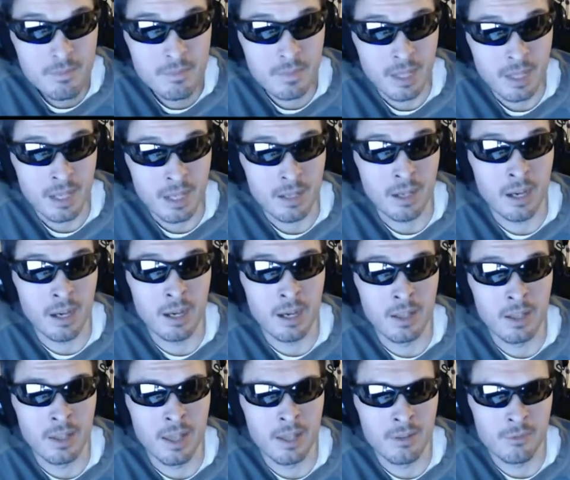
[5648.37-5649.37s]

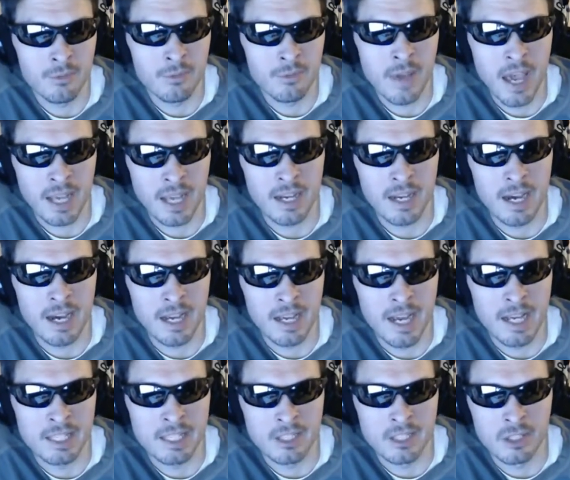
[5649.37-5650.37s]
The fat guy
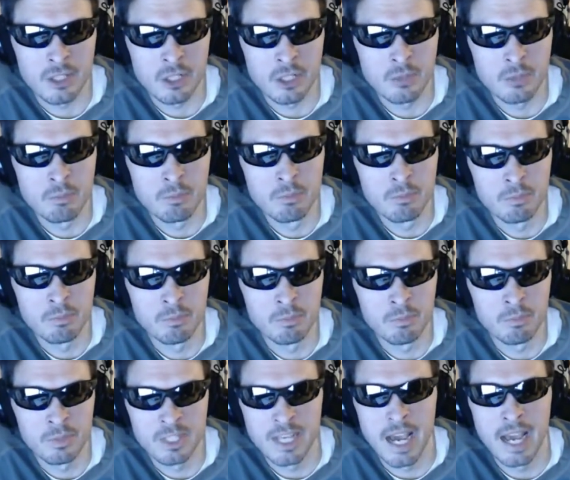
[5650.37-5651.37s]
has the
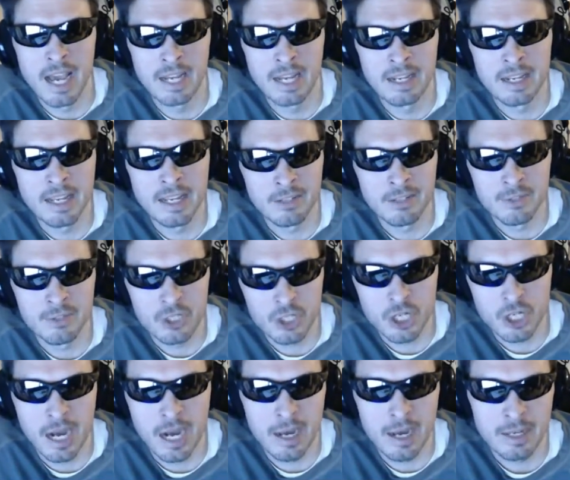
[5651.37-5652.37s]
cannonade of a
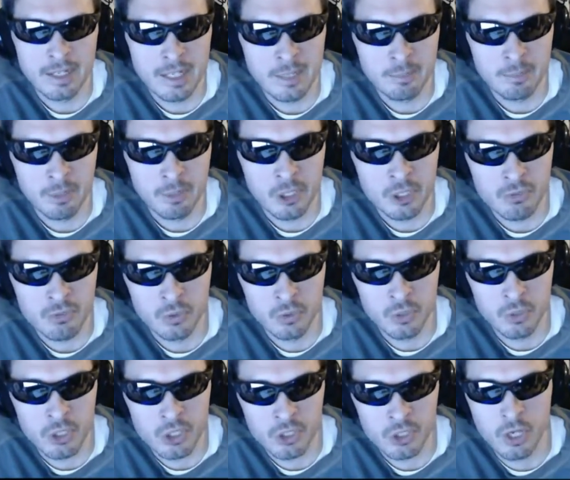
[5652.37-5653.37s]
shot, but he's really
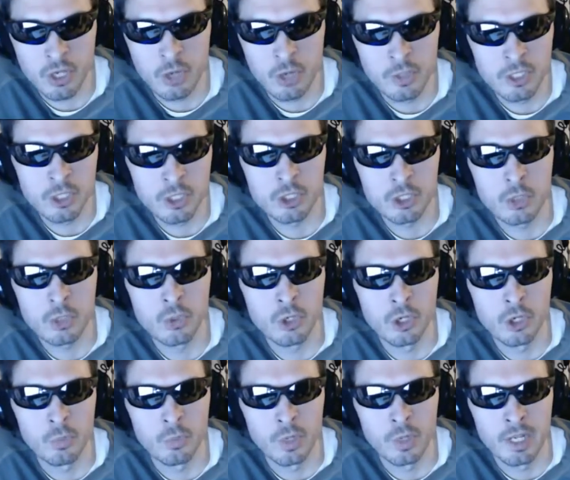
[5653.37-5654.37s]
slow. He's also
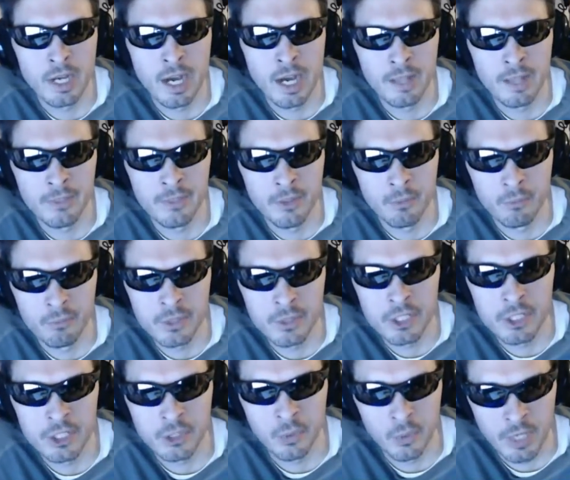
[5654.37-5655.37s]
good with the
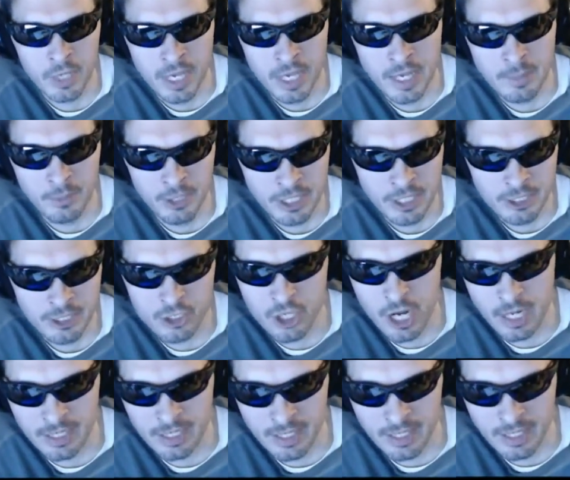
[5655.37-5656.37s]
physical game, like
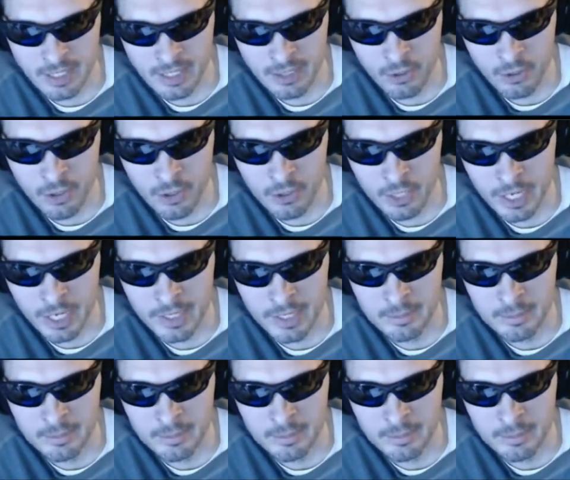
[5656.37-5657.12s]
checking and all that.